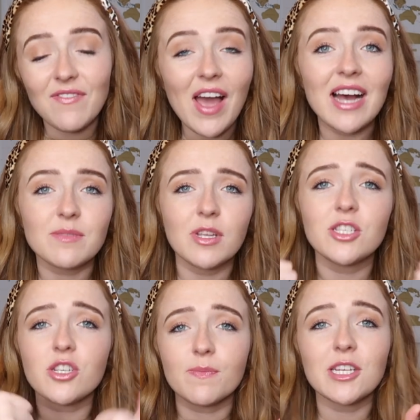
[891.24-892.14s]
If it has,
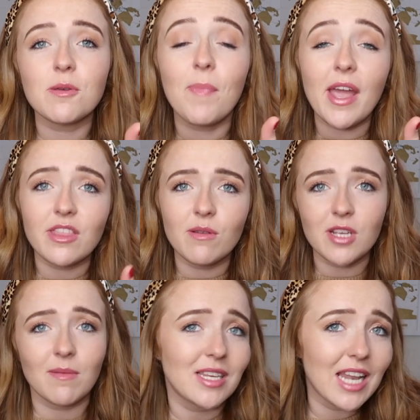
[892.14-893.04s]
please do smash a big
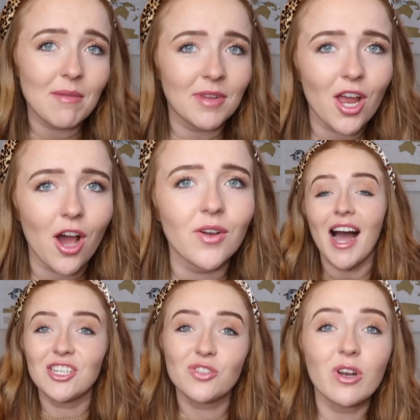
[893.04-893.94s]
thumbs up to let me know.
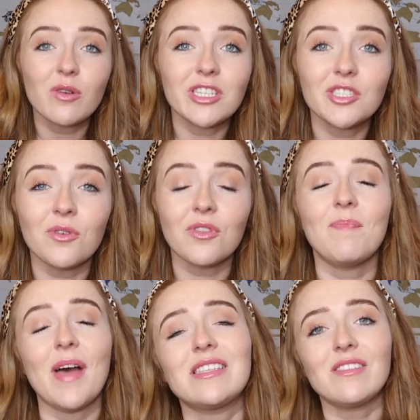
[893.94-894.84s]
I just want to wish you all the
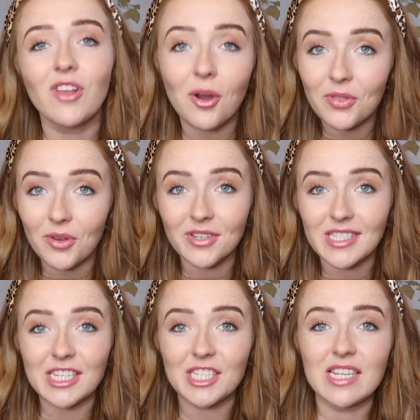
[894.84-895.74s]
best of luck with your
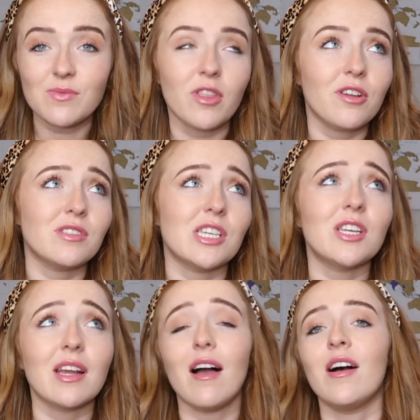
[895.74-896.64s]
auditions, whether you're
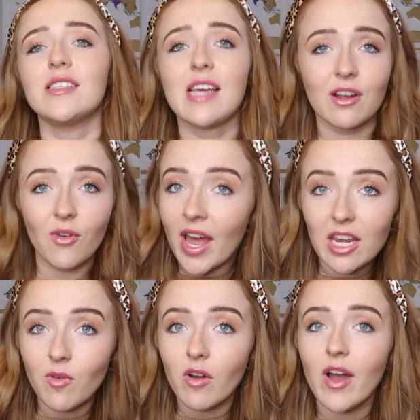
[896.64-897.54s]
auditioning at Erdang or
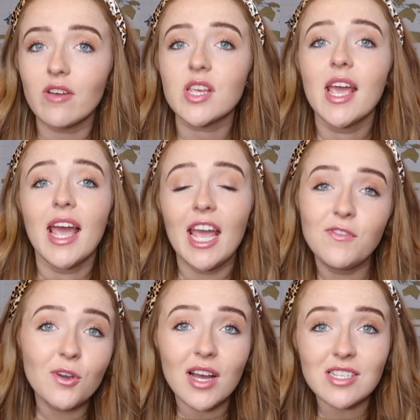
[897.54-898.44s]
anywhere else.
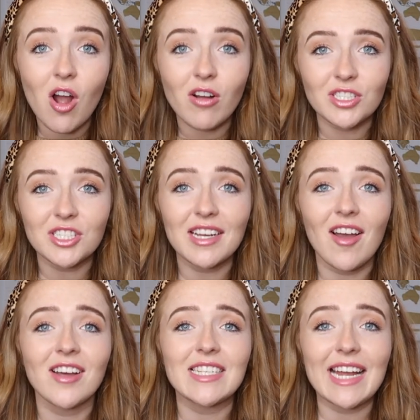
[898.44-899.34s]
If you guys are auditioning
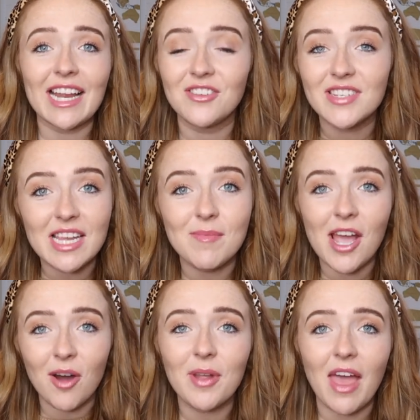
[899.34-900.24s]
at Erdang and you see me
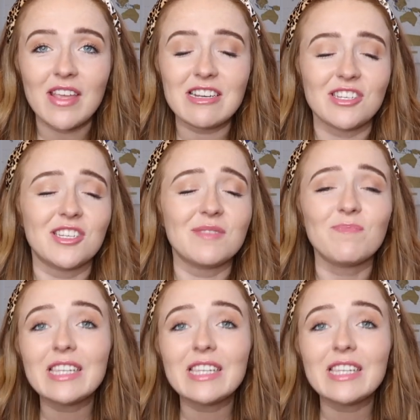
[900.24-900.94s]
helping out the auditions,